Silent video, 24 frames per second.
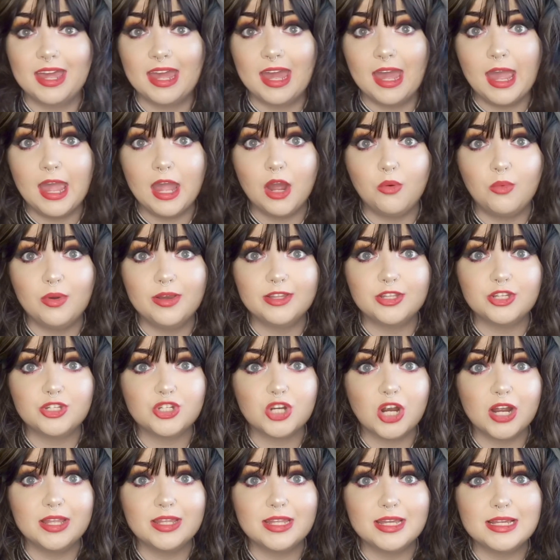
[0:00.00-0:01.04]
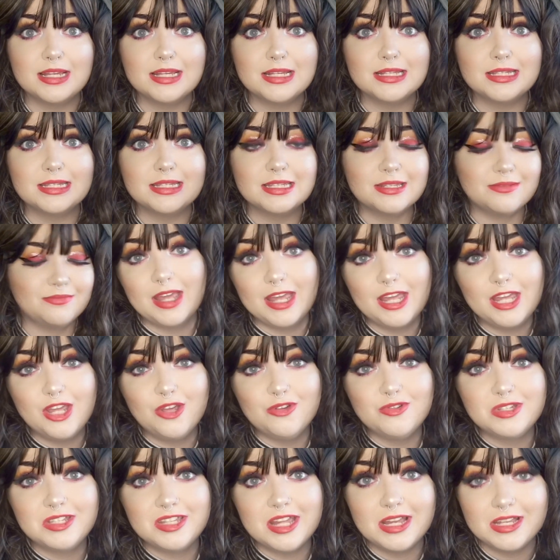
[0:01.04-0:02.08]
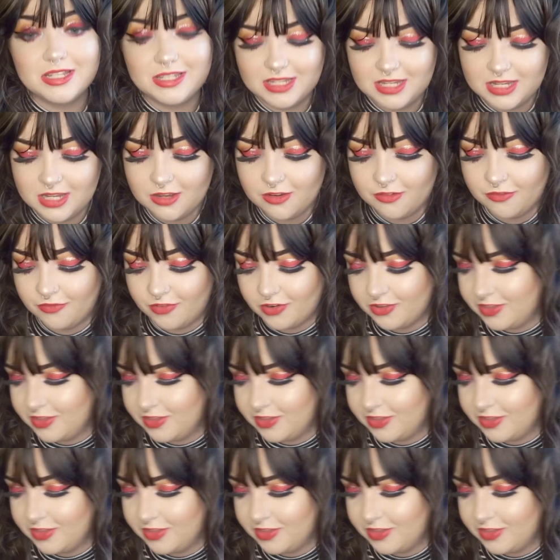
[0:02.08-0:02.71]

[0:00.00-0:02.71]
can't wait to try this. Thank you Stacy for